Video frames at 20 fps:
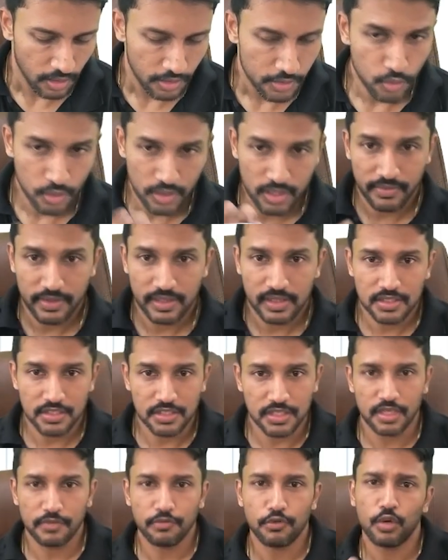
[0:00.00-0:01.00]
you are giving the
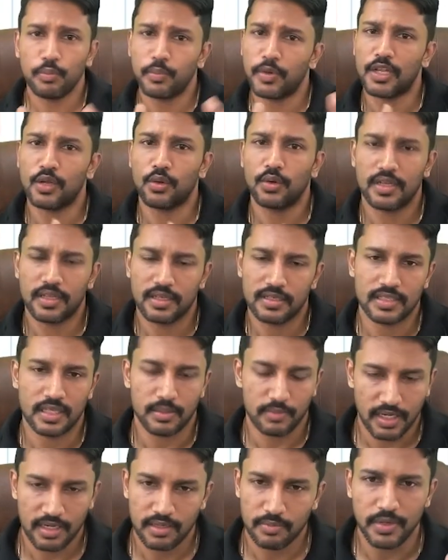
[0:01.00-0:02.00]
GT for a particular
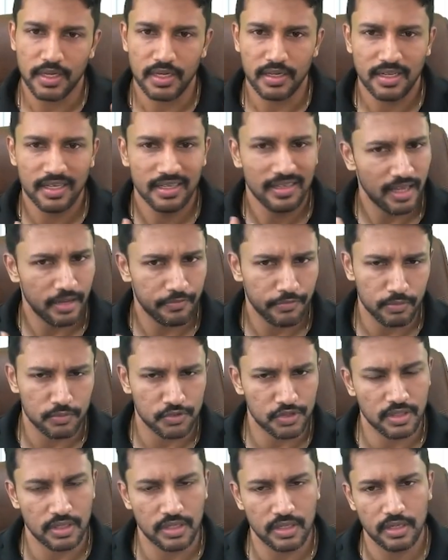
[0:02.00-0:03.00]
exam, right? Be it
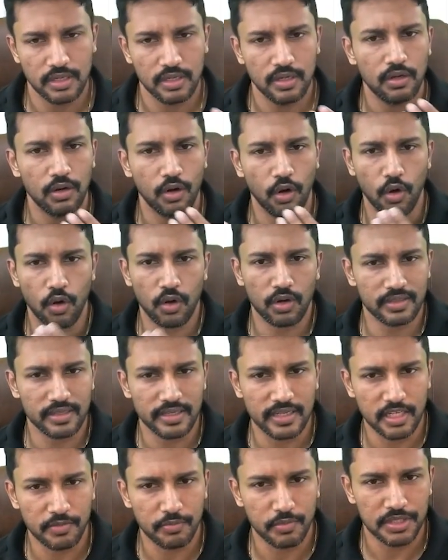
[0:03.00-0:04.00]
FMG or the
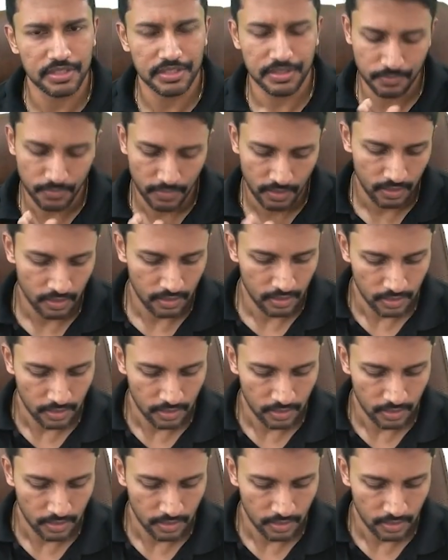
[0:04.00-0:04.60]
NEET PG.